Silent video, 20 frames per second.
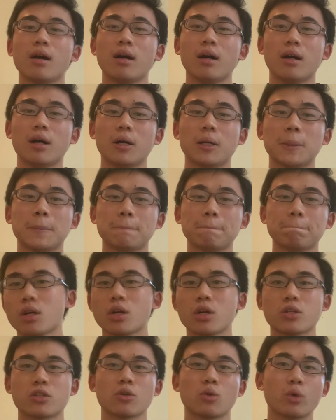Um,
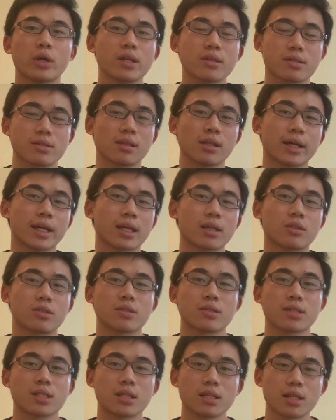so what is like to
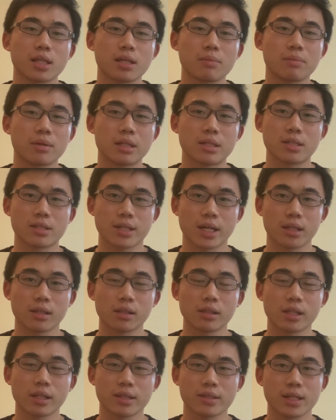study business
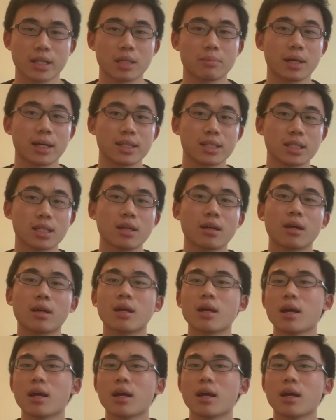analytics at MIT?